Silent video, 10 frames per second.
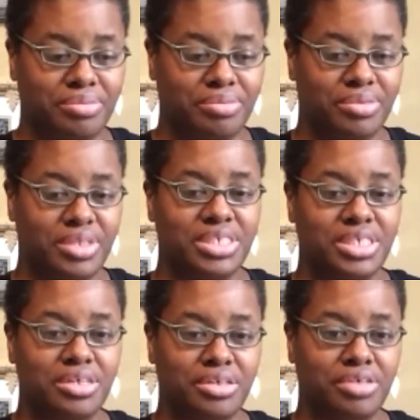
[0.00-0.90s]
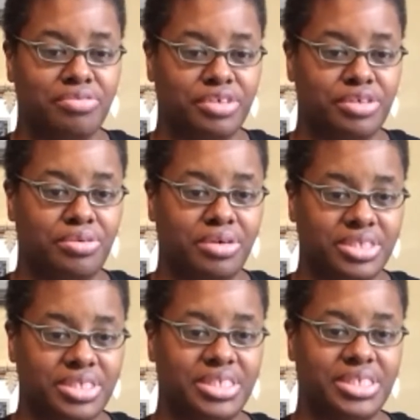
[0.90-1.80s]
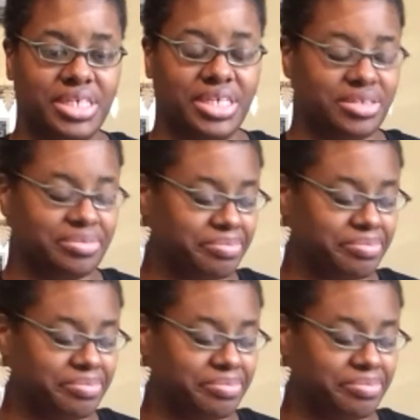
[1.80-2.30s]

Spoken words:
this clearly for you all to see.